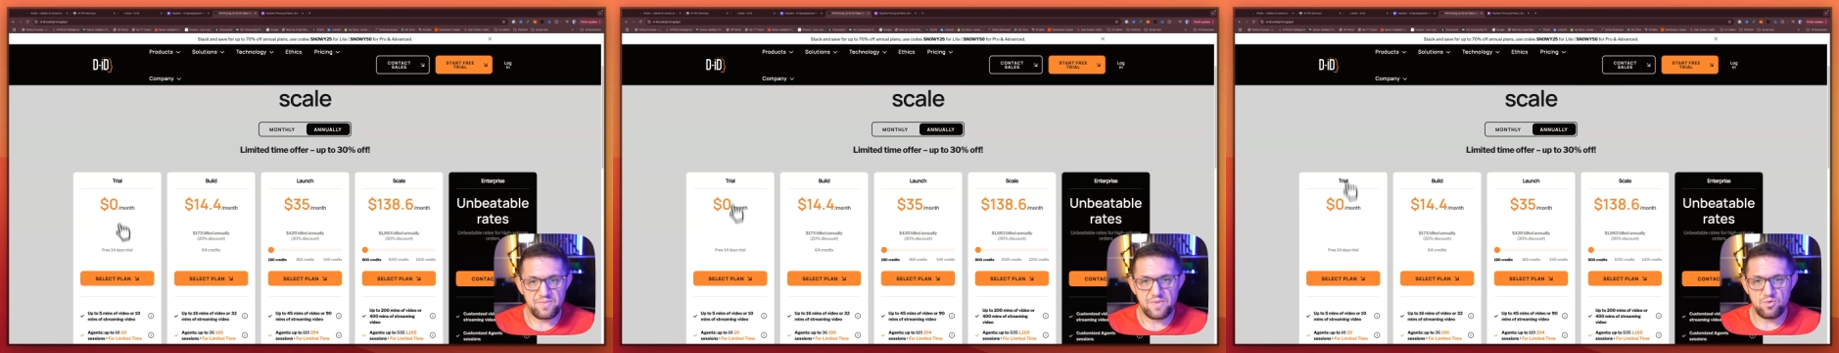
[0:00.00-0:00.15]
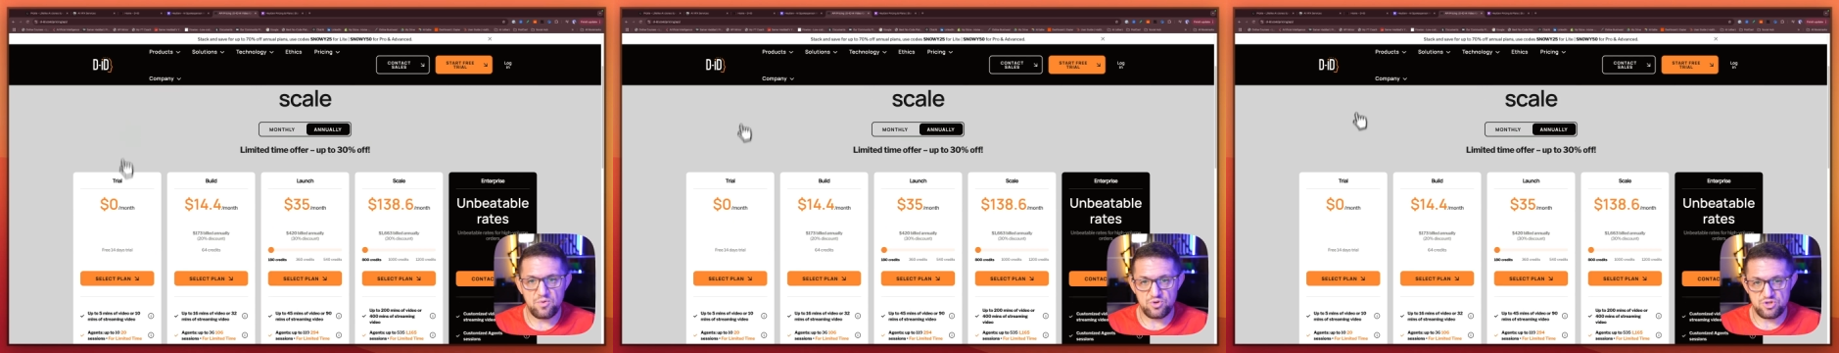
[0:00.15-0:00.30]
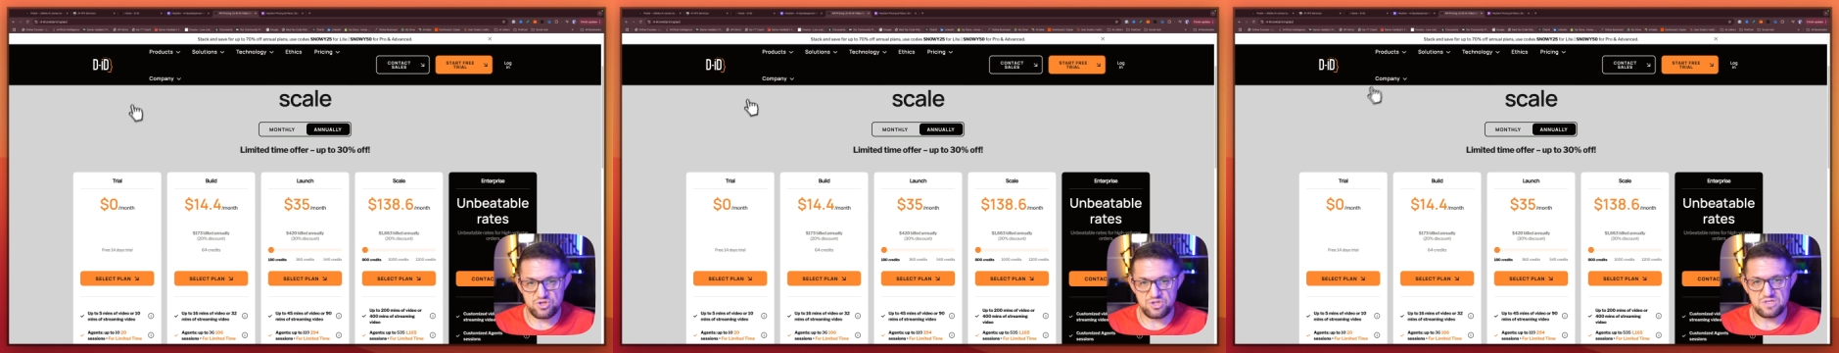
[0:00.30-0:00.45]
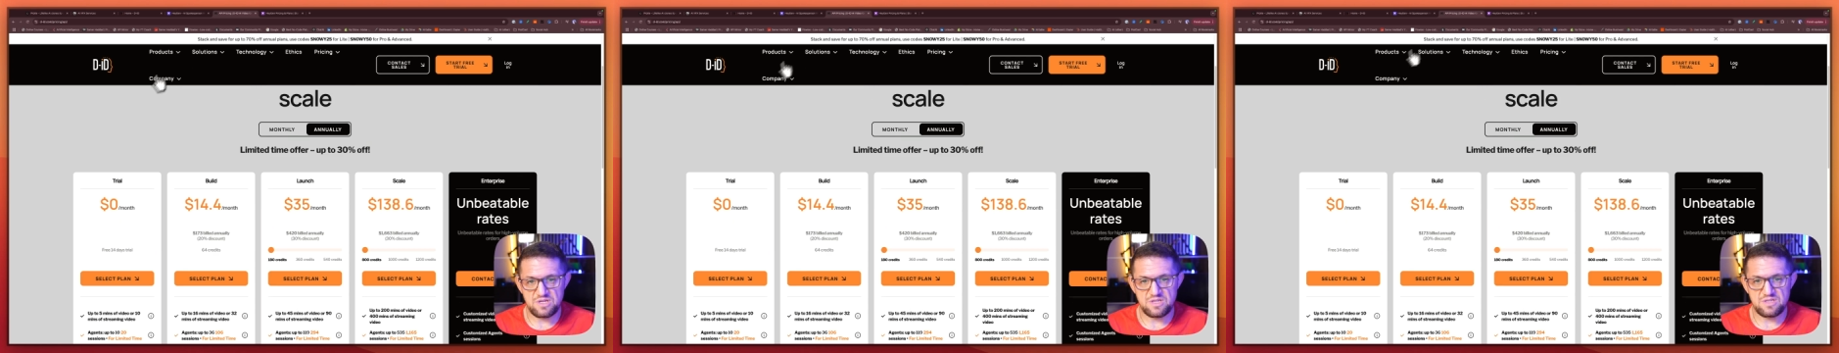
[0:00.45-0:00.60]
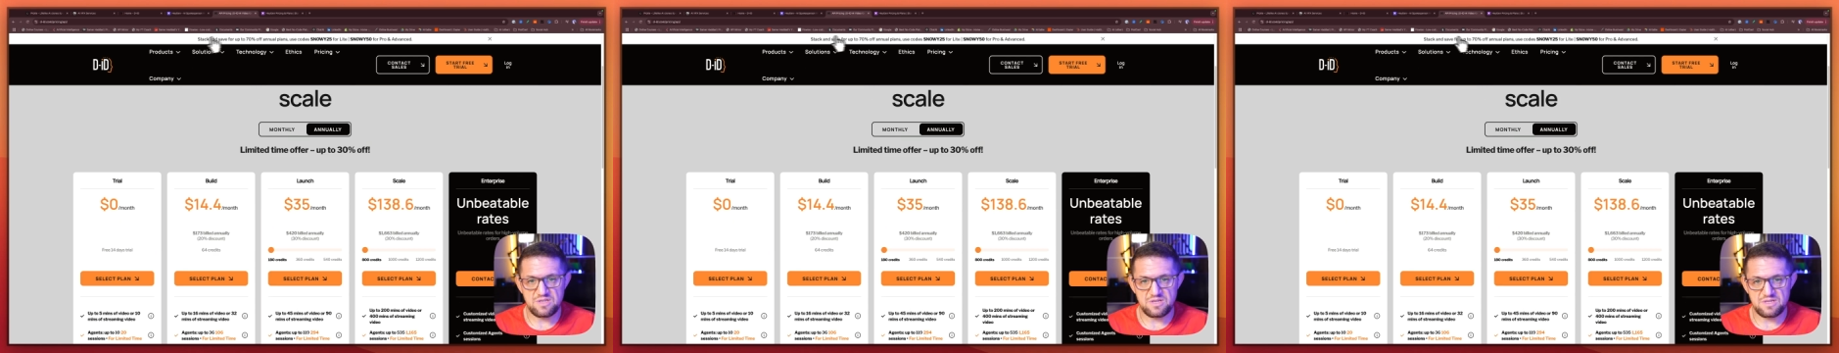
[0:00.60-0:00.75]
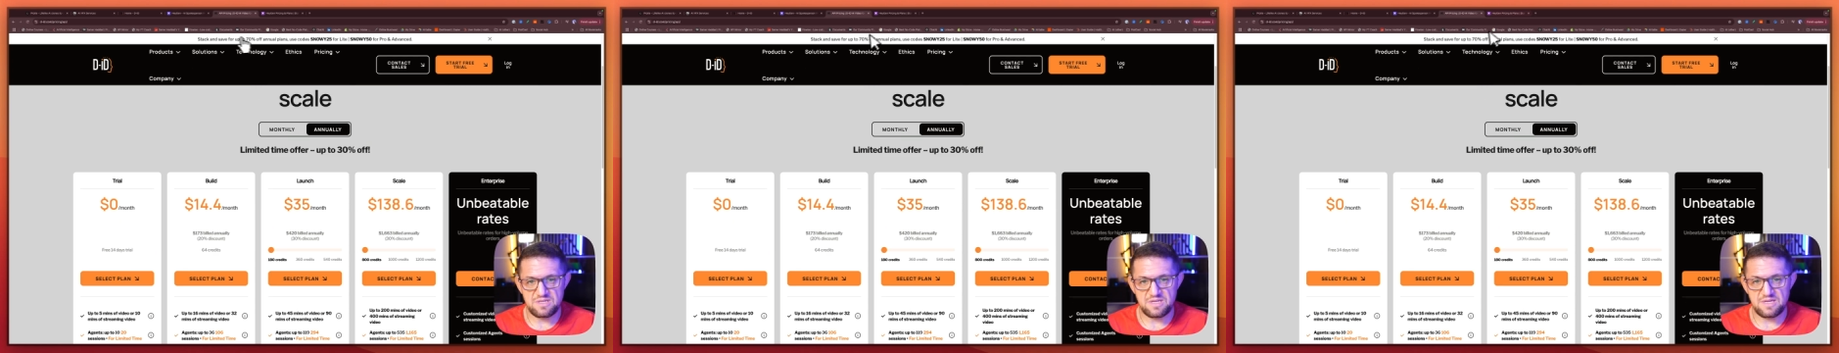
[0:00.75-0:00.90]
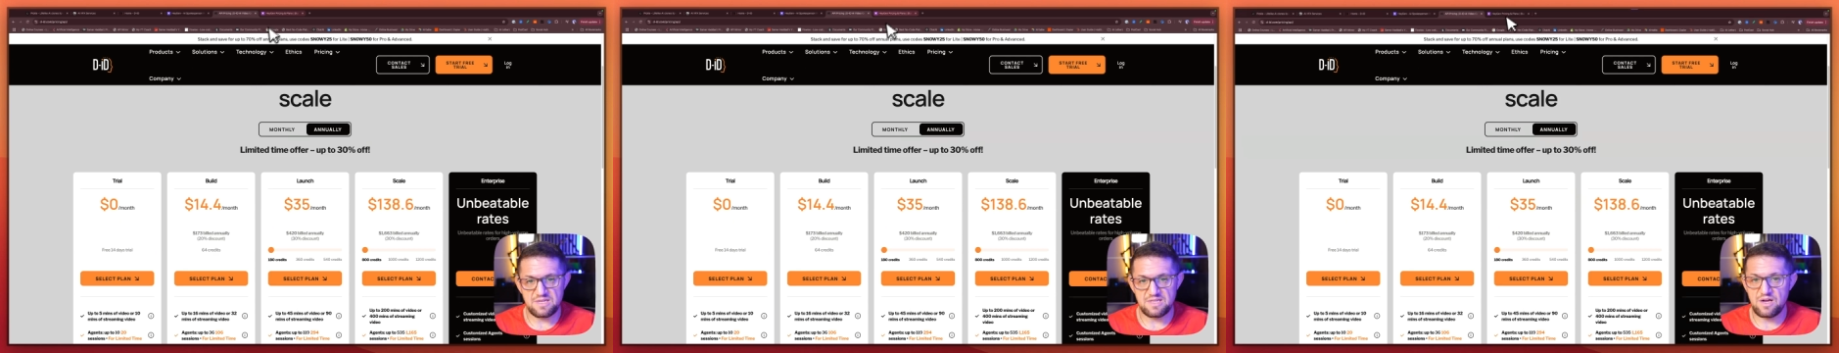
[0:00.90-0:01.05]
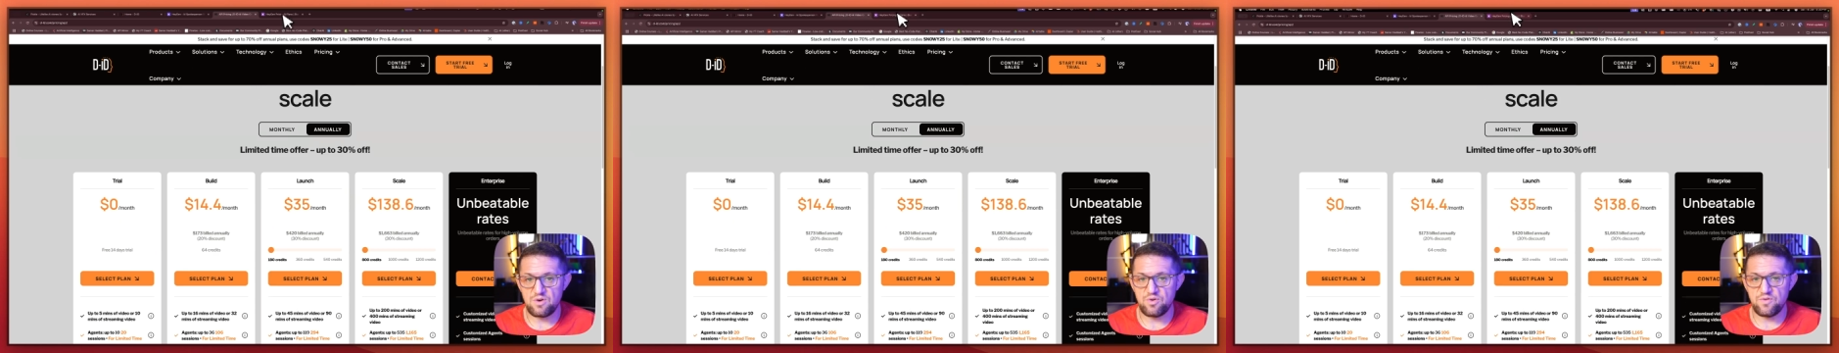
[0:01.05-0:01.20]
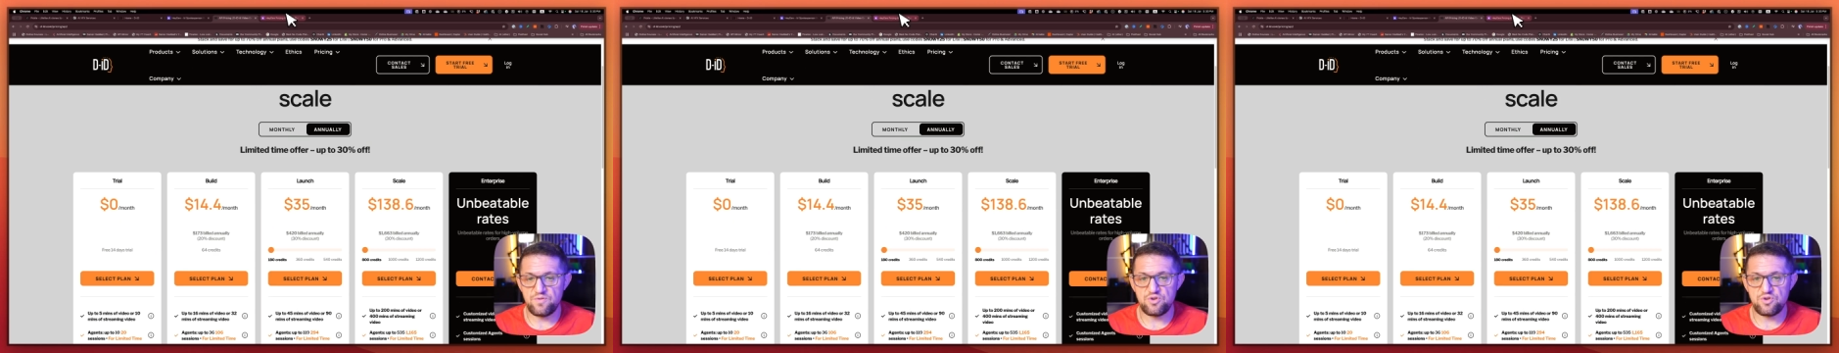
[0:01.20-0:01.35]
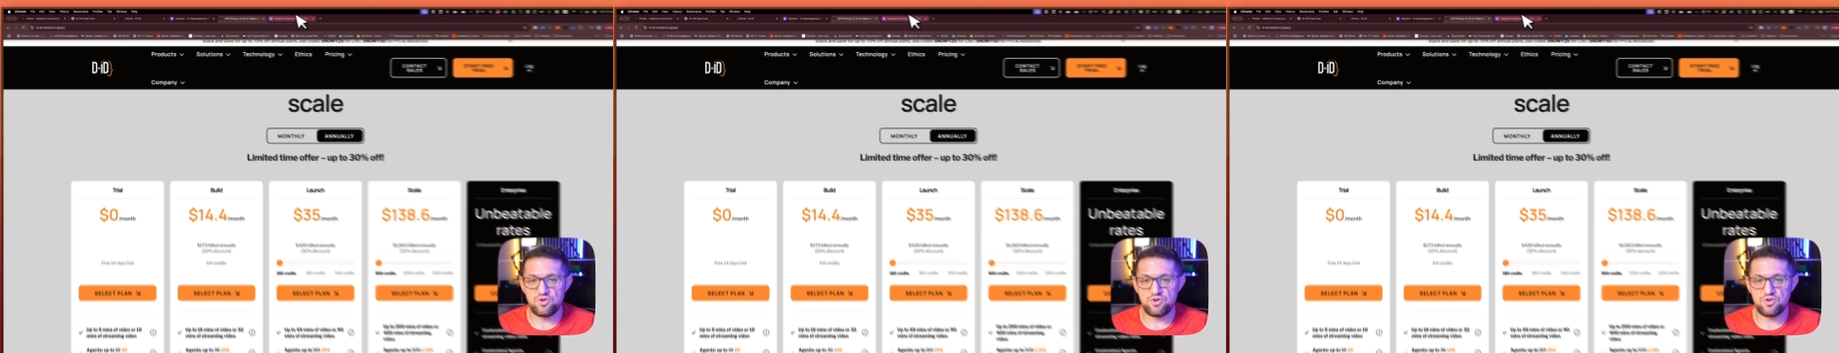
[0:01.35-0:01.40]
which is interesting. Now, if you go